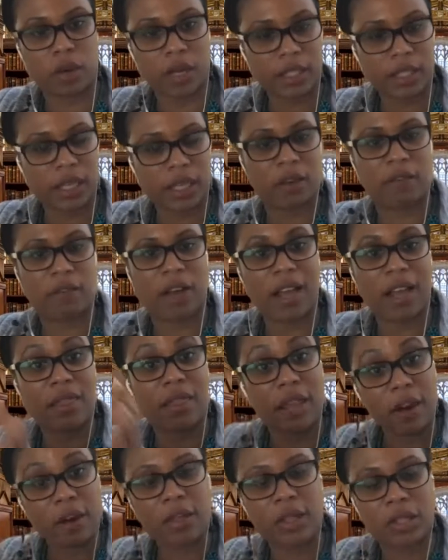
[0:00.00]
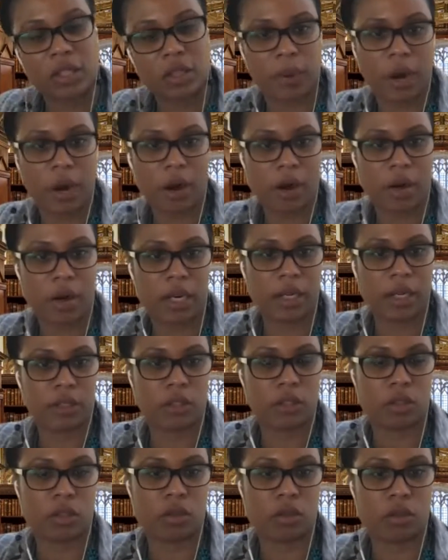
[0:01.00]
identify their disparities
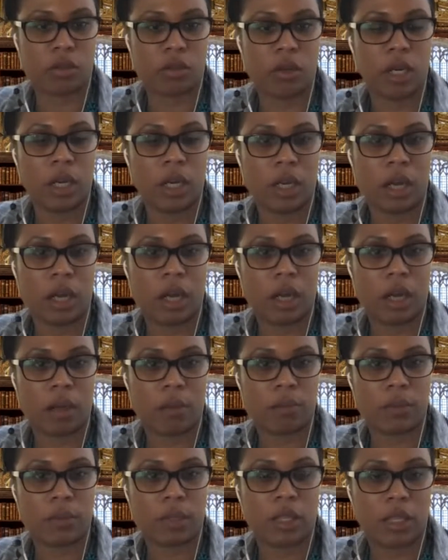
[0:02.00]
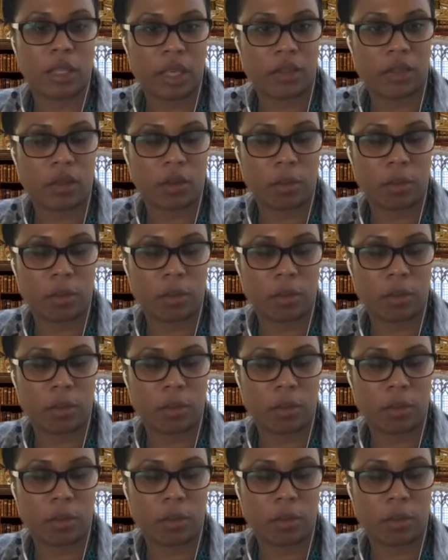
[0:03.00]
to the lethal